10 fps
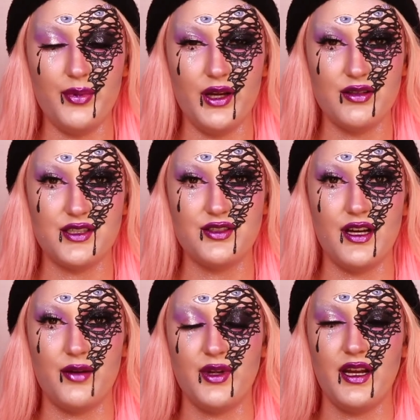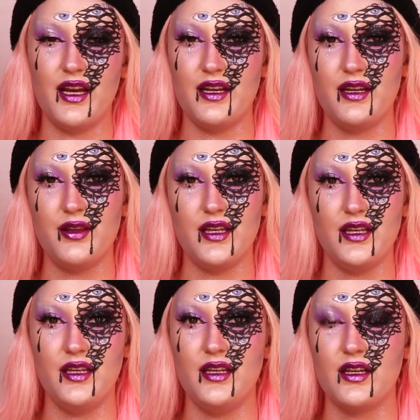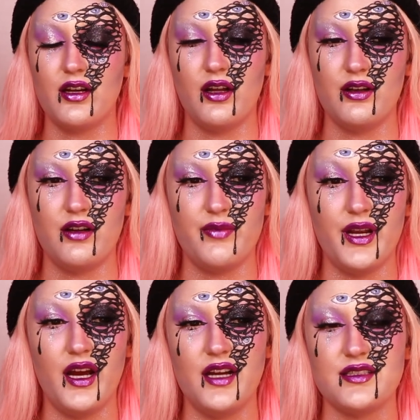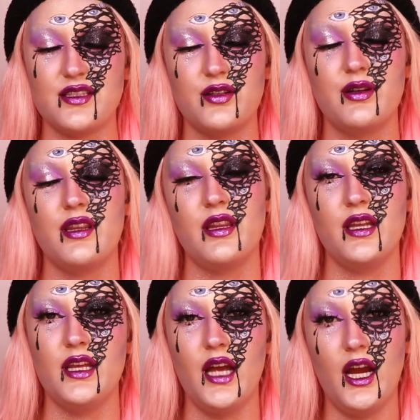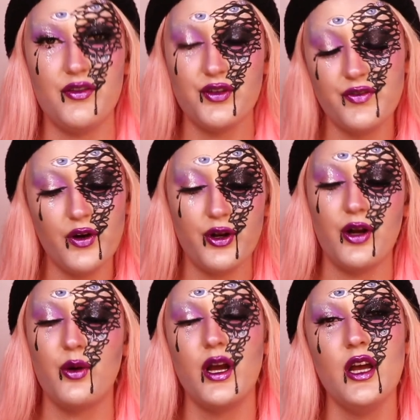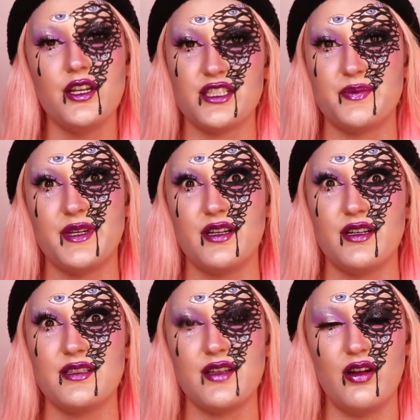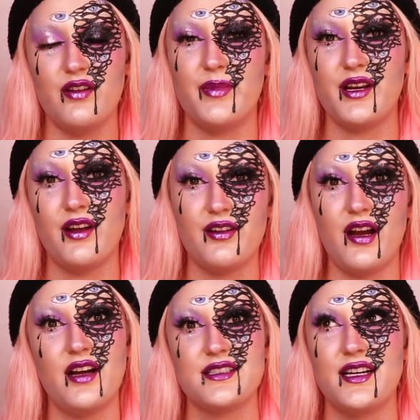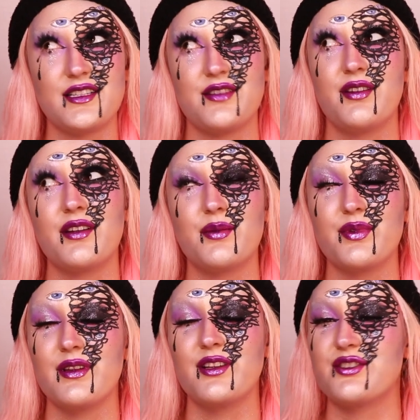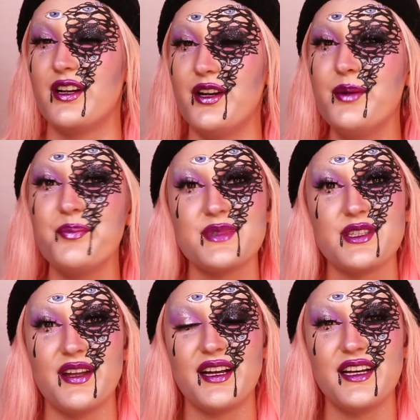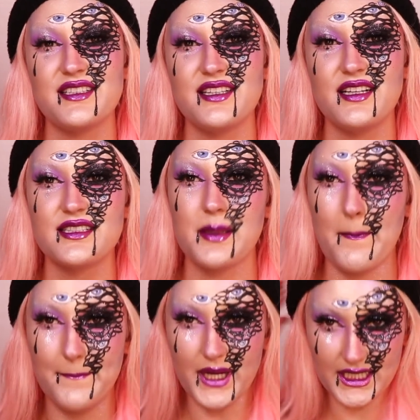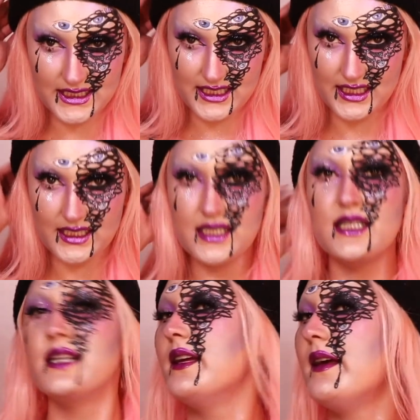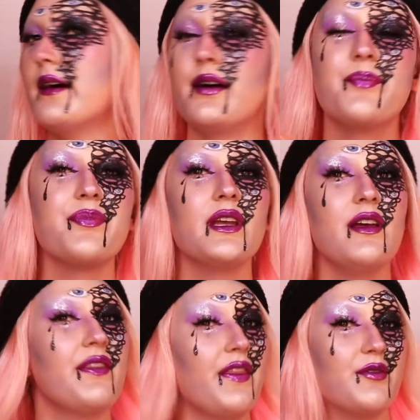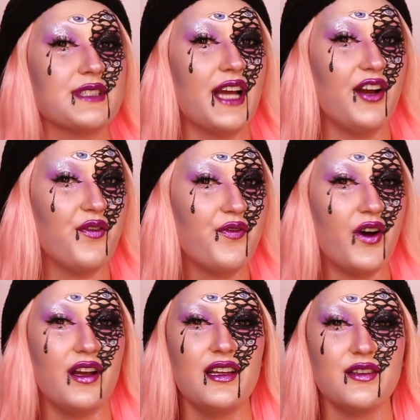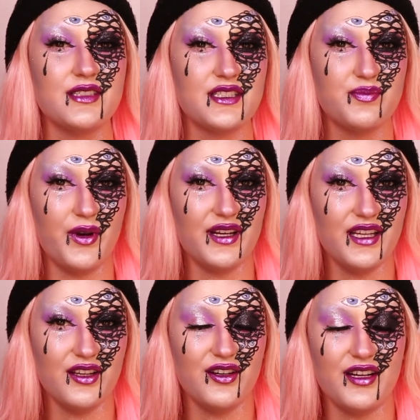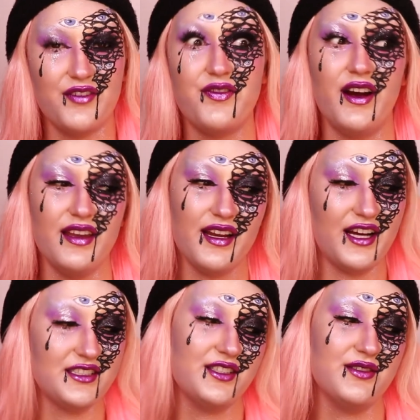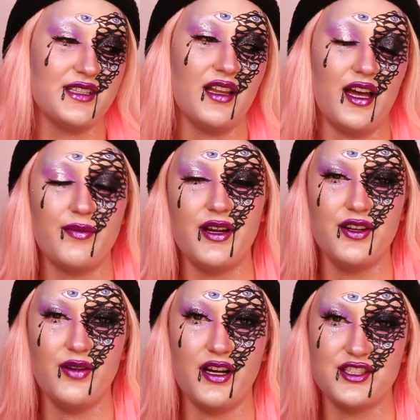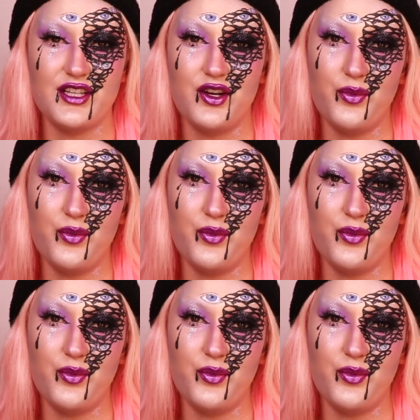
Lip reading: how it turned out. I'm going to edit the color of my eyes, though, in the after photo, just because all of my color contacts are, like, completely dried up, so that kind of sucks. But yeah, thought that was kind of fun, little spunky look. I finally got to use a lot of my new eyeshadow